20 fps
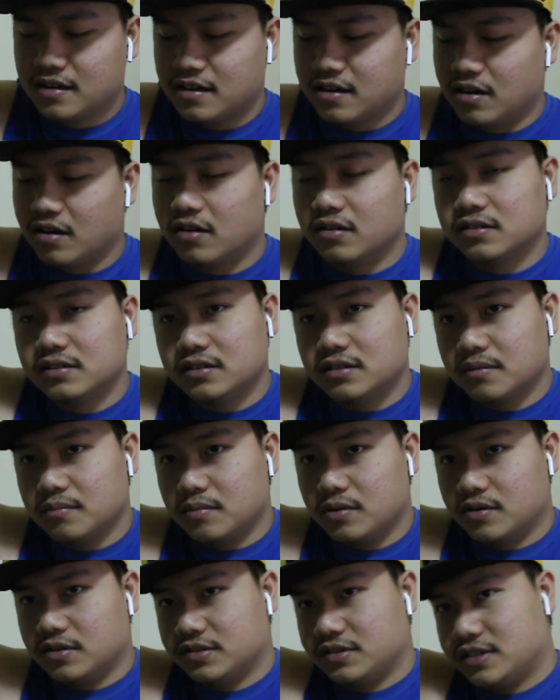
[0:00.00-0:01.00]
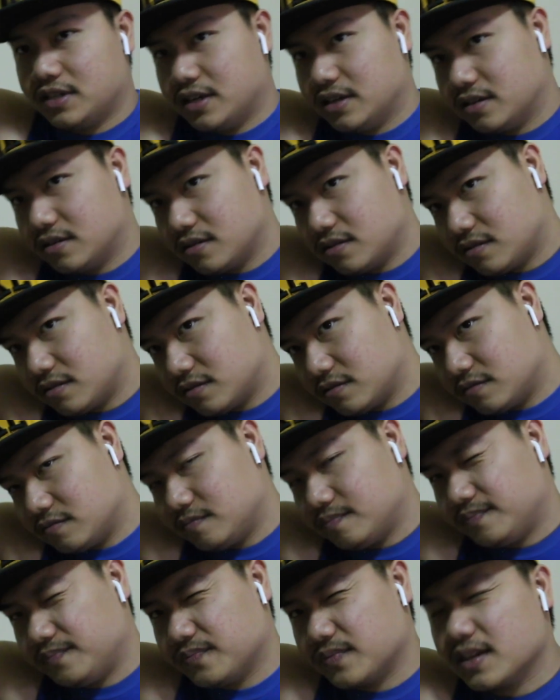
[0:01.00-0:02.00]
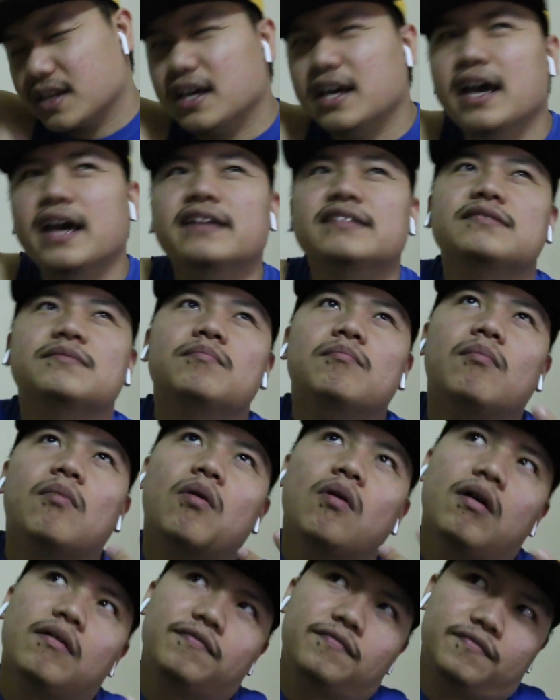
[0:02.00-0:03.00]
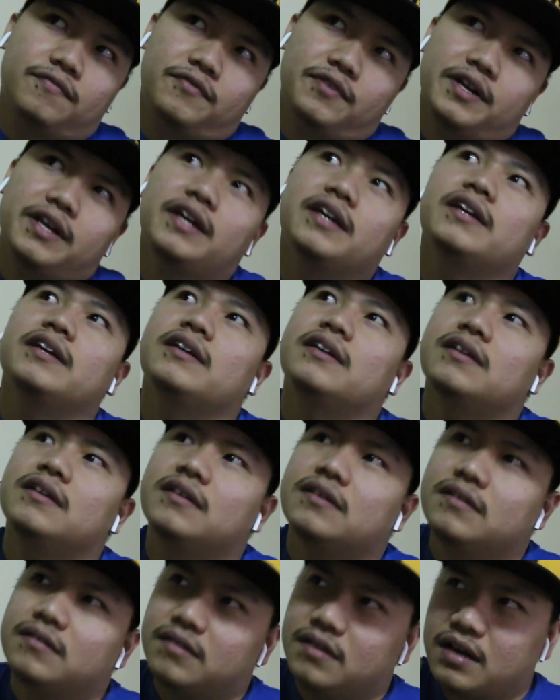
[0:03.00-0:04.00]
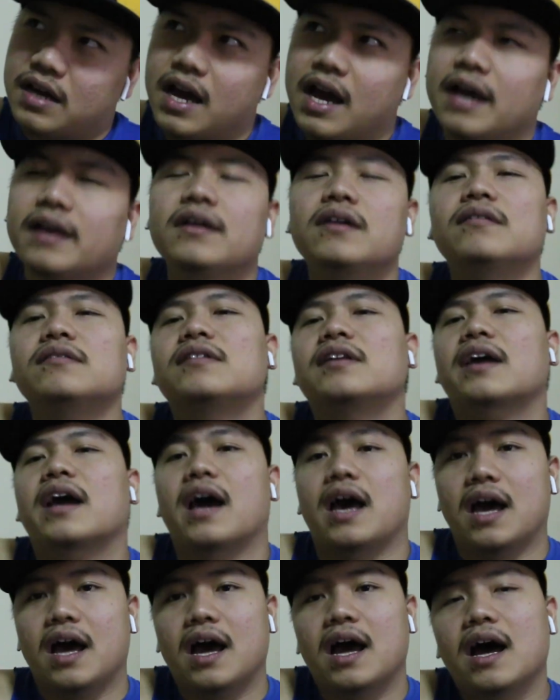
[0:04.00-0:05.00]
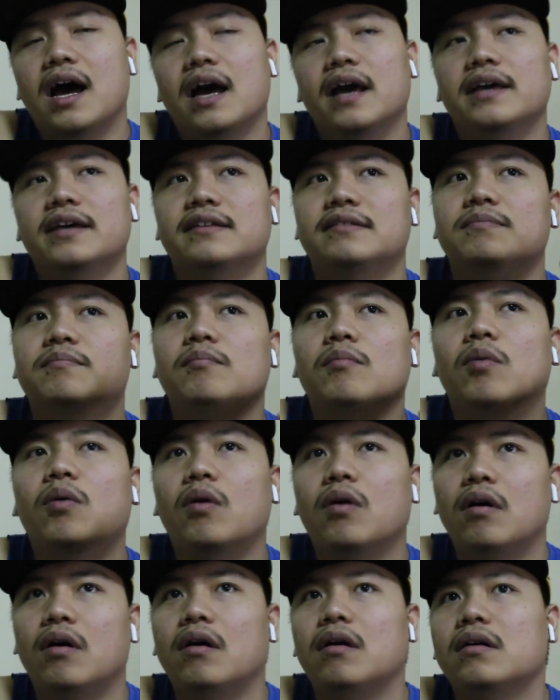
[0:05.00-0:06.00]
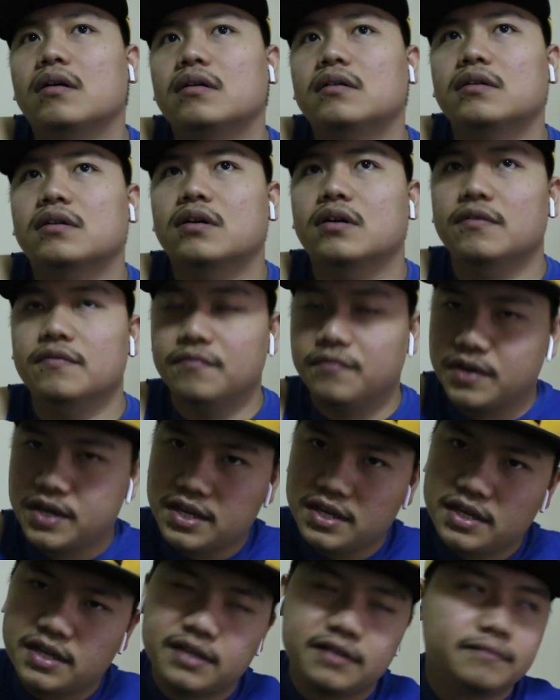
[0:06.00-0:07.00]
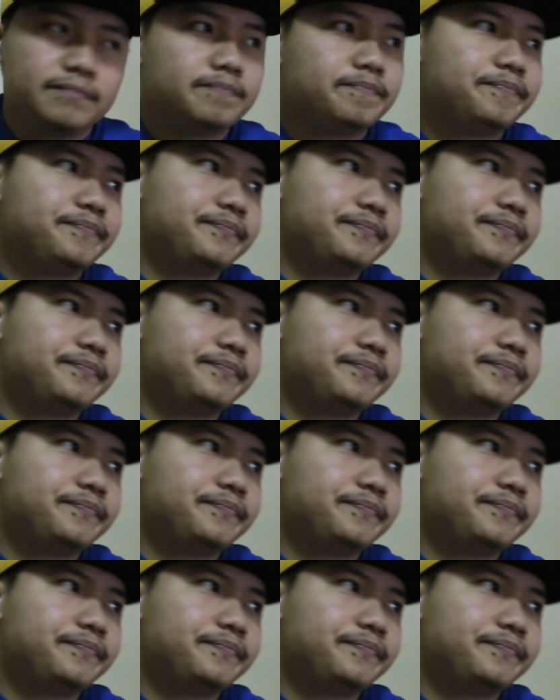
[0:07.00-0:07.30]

on the motorcycle. It's more free. I know the car is more convenient,